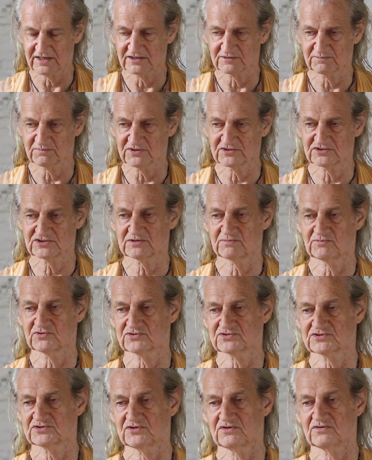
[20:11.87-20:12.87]
His
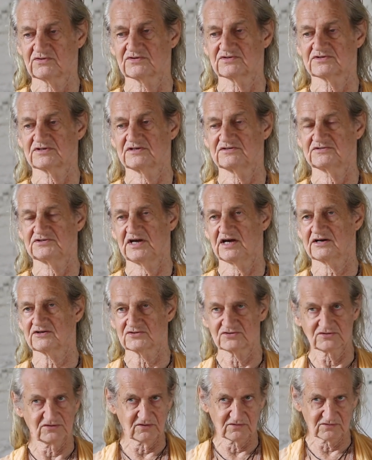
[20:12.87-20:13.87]
principal students, his young
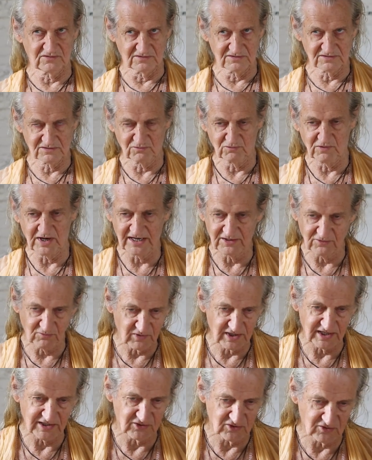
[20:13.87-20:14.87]
students, ran
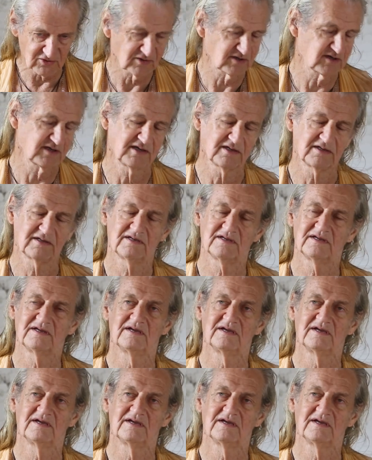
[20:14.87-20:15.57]
away early